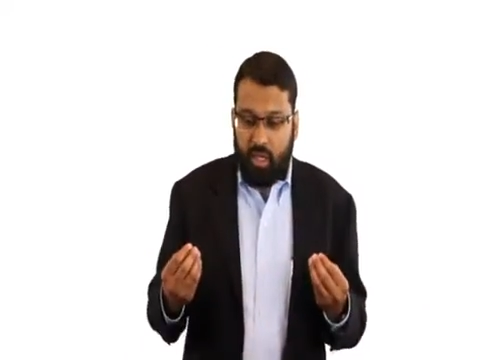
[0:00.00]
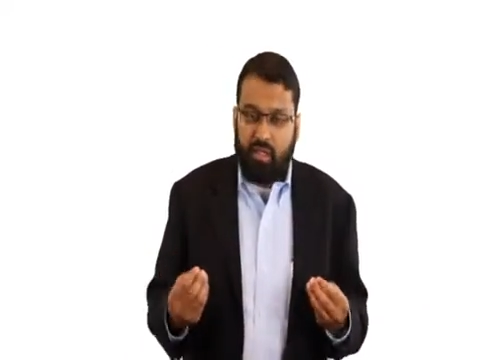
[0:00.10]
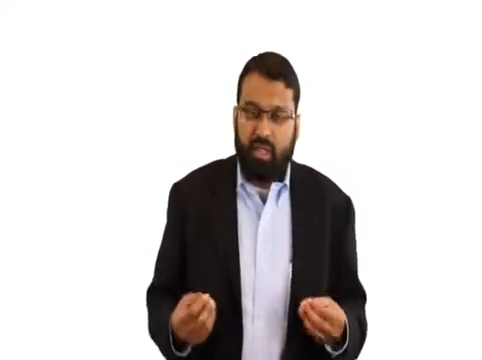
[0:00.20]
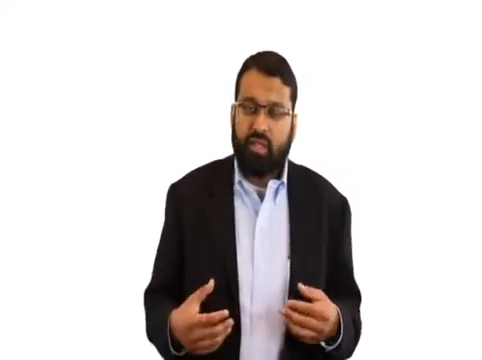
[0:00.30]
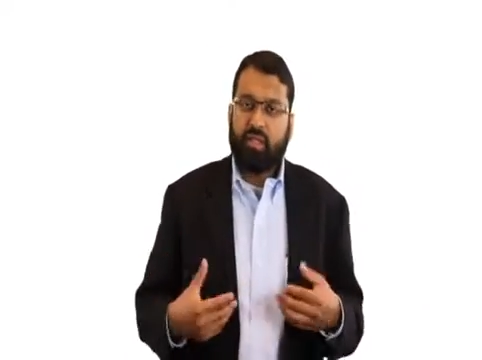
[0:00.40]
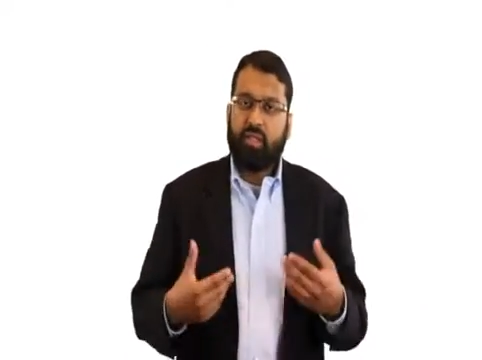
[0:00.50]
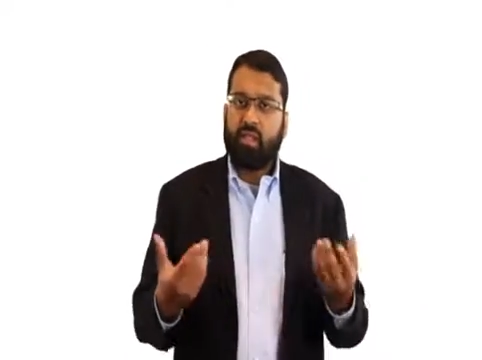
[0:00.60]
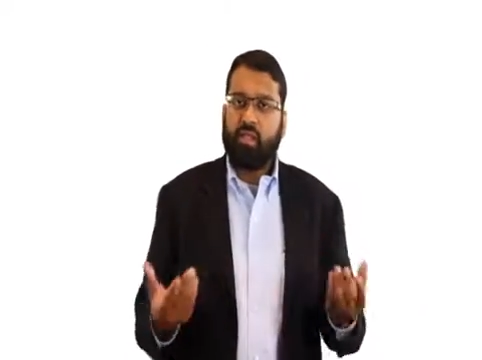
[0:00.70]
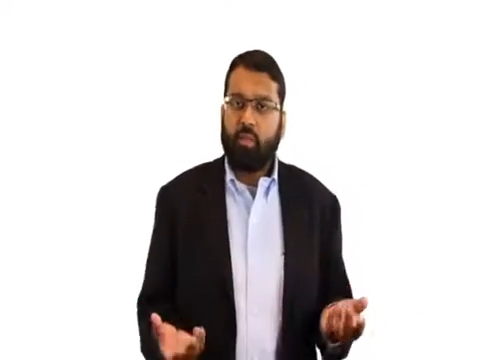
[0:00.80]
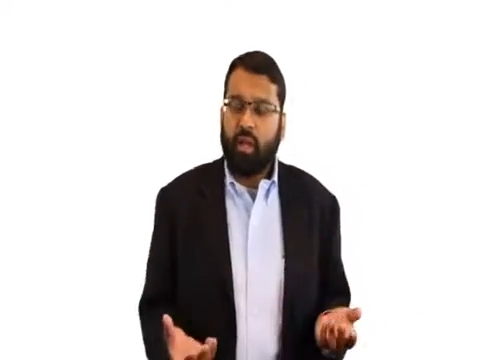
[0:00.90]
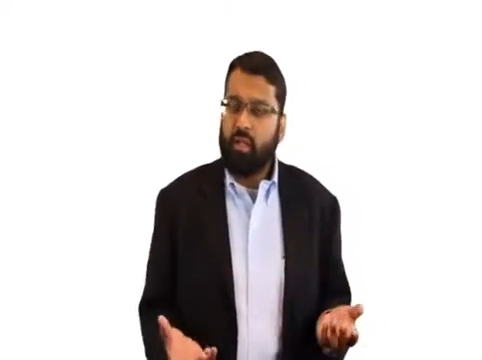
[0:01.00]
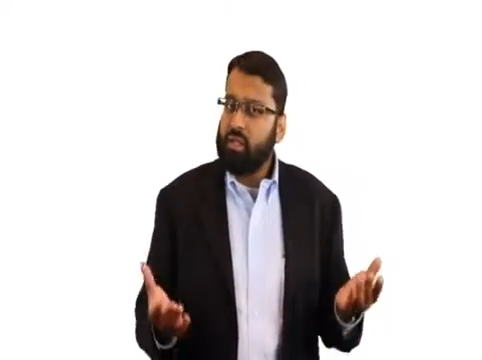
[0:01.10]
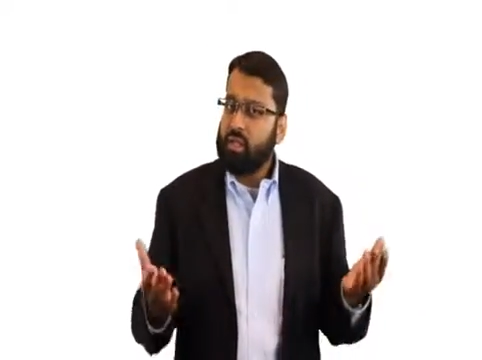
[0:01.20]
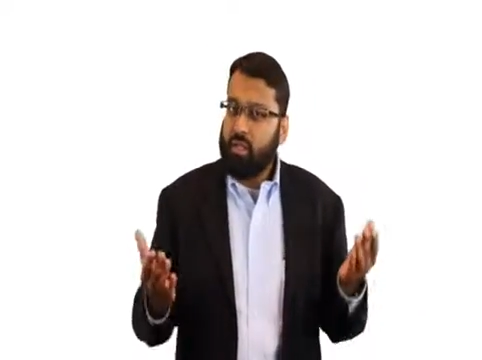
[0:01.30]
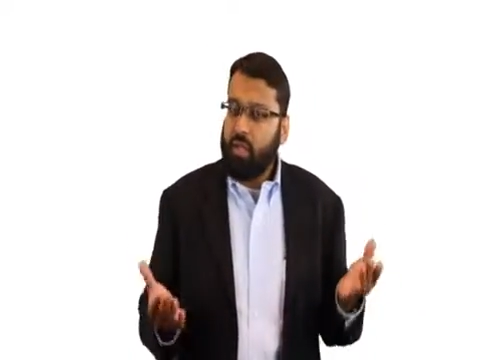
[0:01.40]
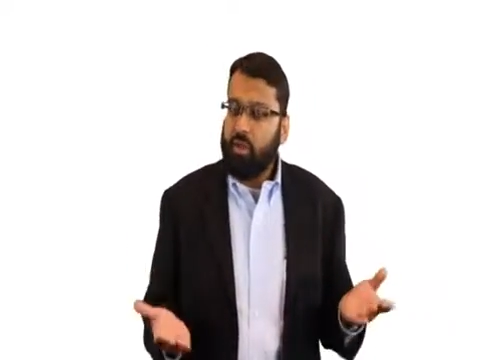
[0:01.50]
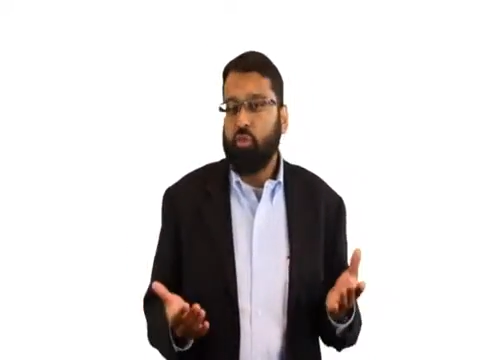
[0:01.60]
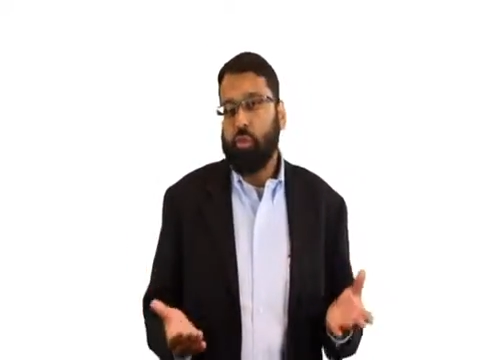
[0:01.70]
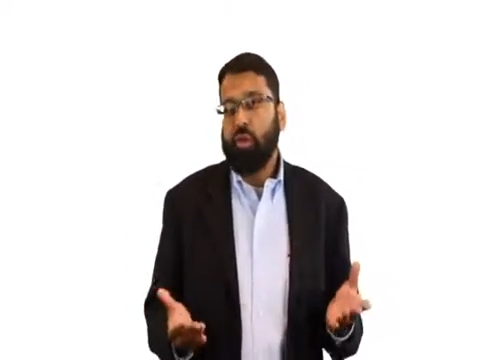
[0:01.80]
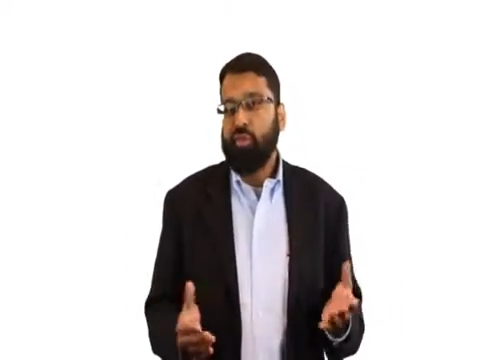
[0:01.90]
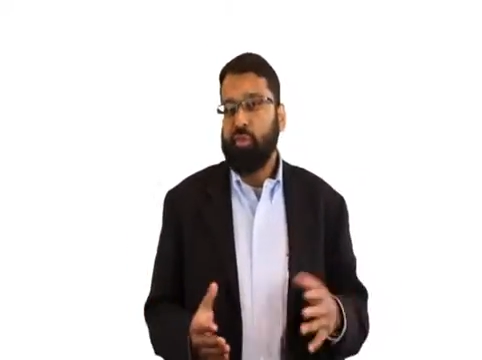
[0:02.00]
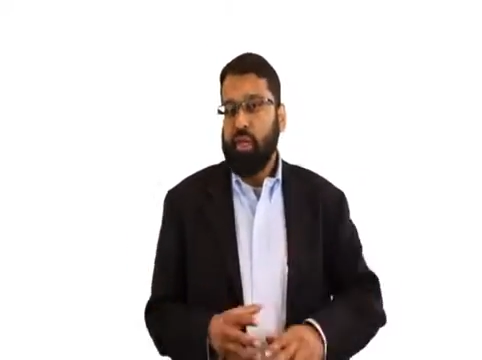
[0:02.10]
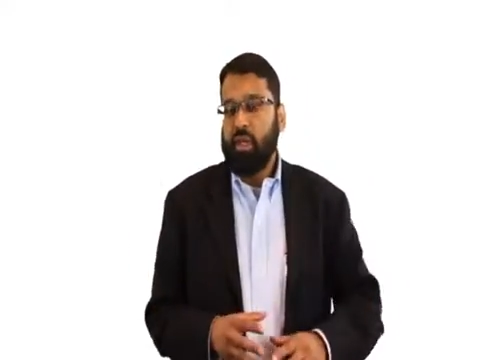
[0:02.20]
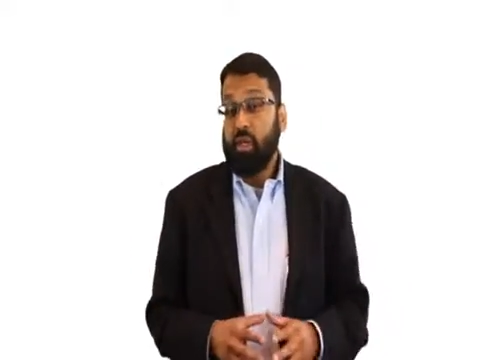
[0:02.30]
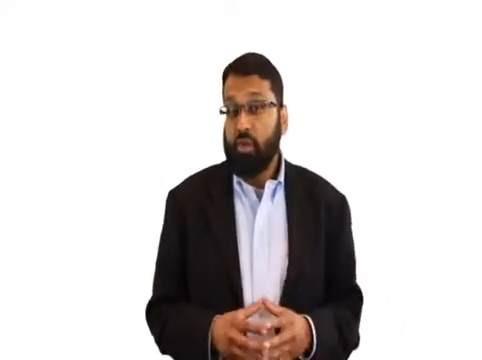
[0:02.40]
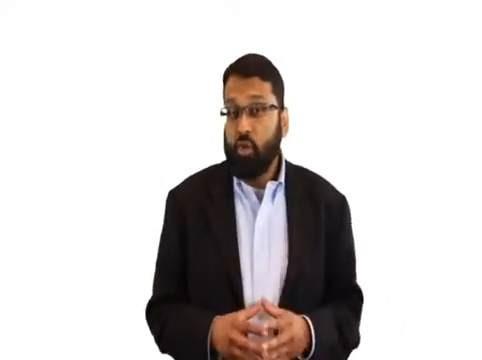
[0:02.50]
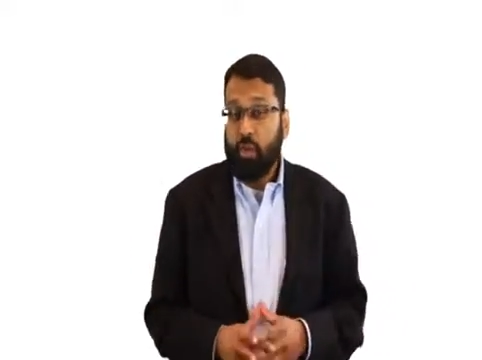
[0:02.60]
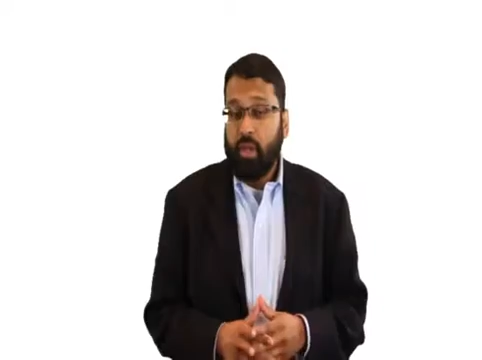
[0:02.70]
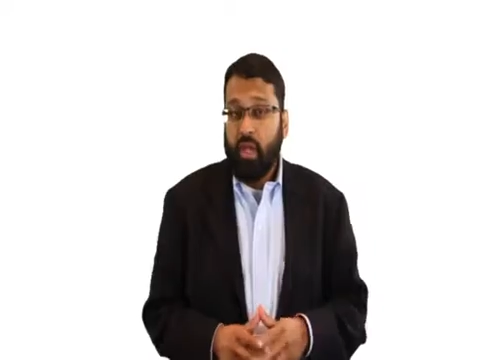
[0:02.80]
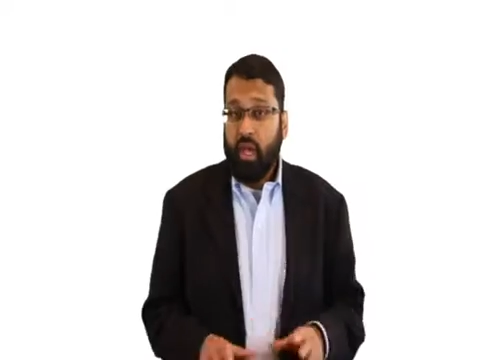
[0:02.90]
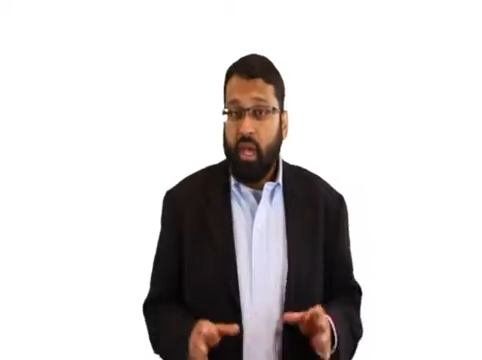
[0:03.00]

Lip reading: sex and sexuality is a natural part of being a human.